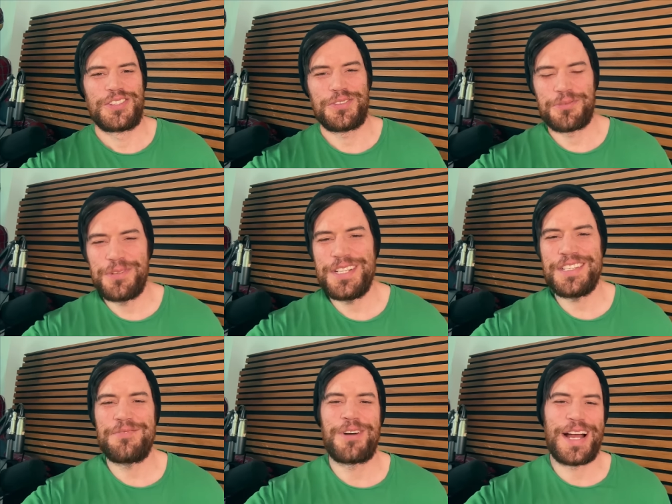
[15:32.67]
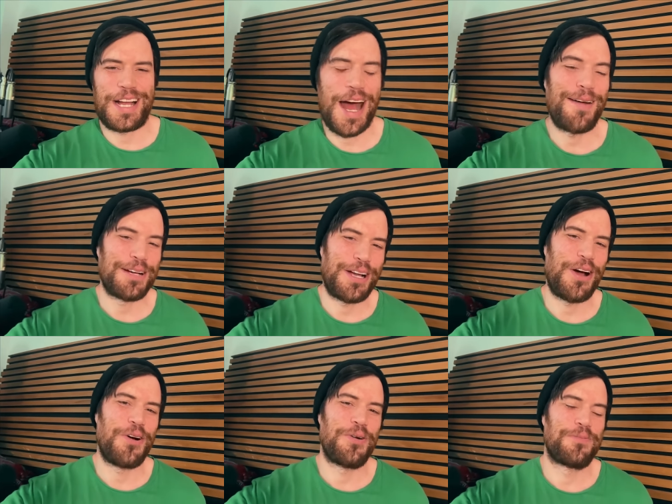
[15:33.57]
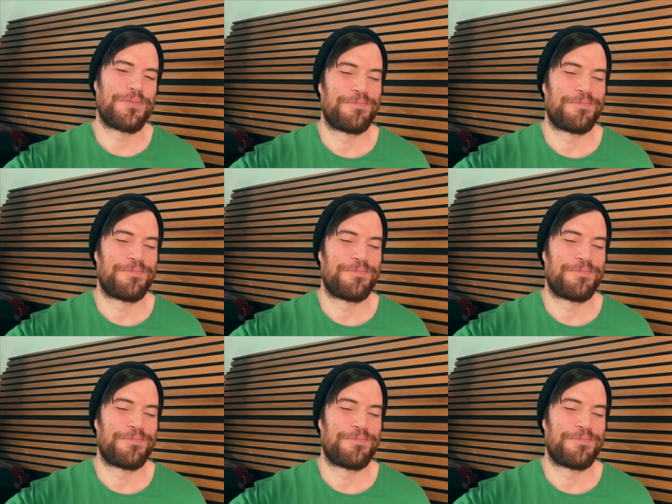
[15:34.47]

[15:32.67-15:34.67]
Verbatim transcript: So, the reason why Comico